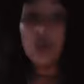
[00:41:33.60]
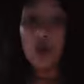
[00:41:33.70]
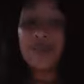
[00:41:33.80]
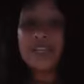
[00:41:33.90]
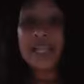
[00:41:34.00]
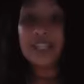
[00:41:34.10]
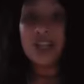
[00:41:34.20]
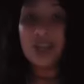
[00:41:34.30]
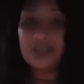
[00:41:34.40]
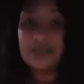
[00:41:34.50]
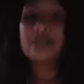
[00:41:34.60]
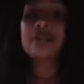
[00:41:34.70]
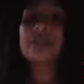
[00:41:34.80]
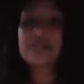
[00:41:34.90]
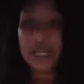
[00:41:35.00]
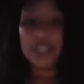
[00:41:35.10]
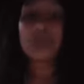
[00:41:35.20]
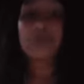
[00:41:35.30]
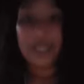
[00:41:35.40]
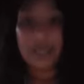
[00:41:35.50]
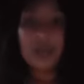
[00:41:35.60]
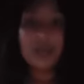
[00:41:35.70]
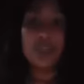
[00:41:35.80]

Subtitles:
overnight nurse, that should be,